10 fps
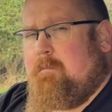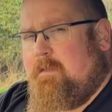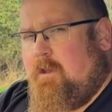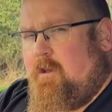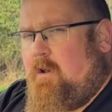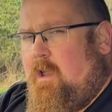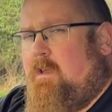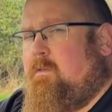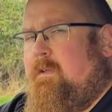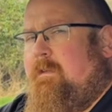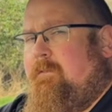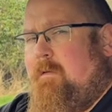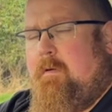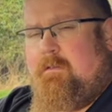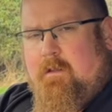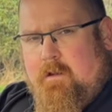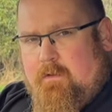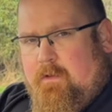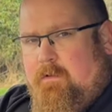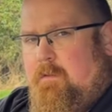but they're not lined with any fabric, so
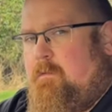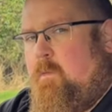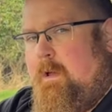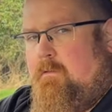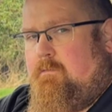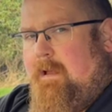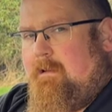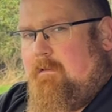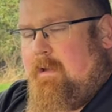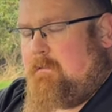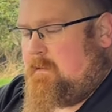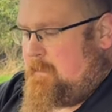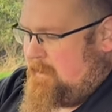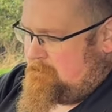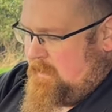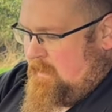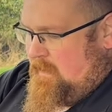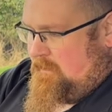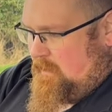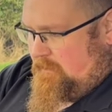loose items will rattle around a bit.
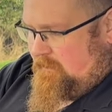Then on the